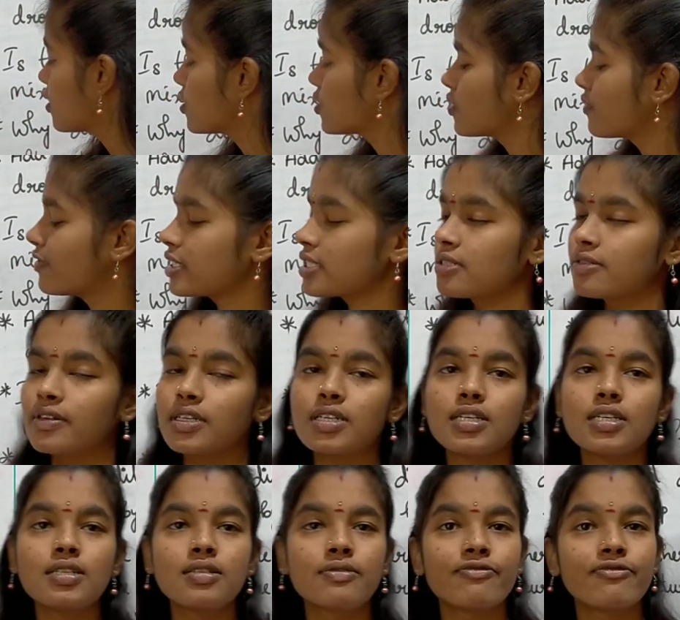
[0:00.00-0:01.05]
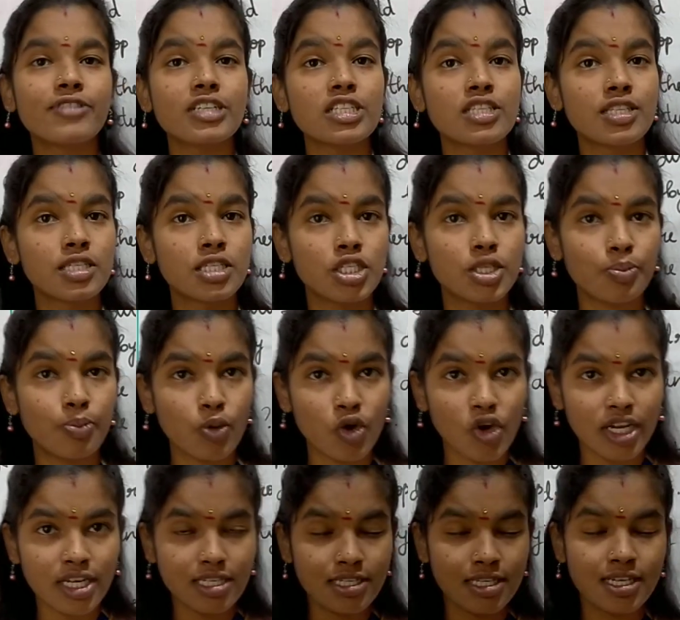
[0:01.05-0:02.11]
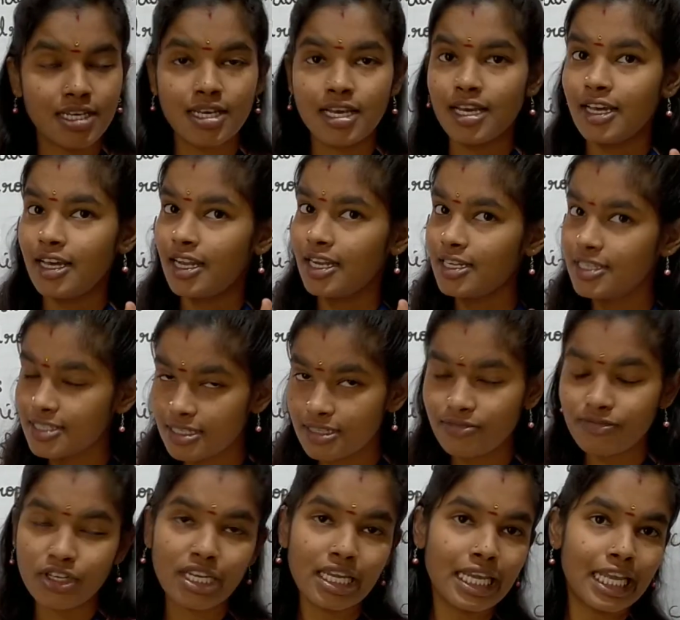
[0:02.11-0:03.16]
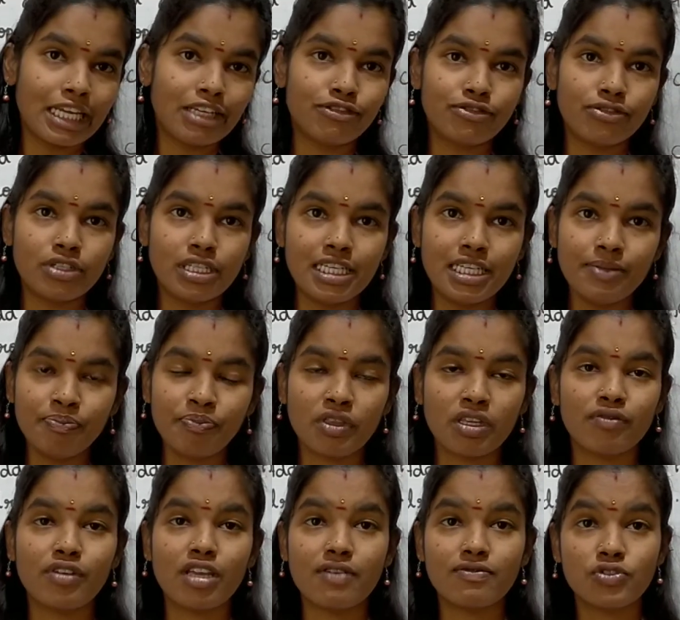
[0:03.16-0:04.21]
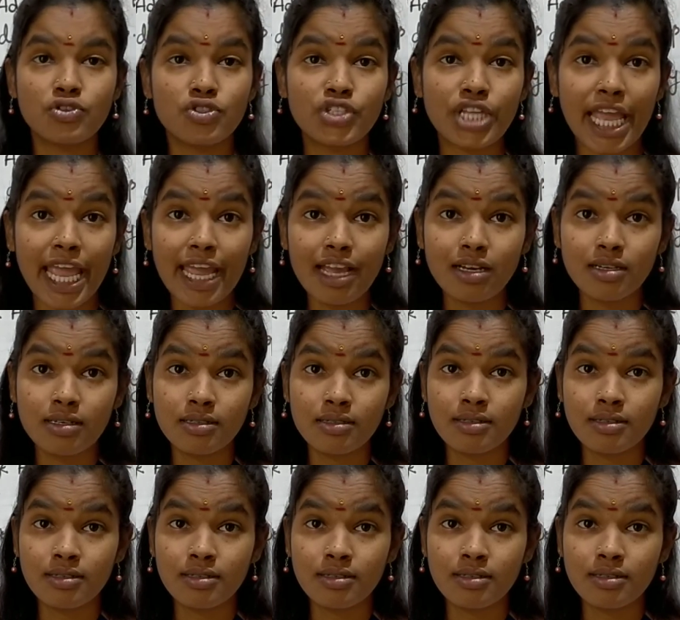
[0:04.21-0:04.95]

So first point, listen very carefully. We have to take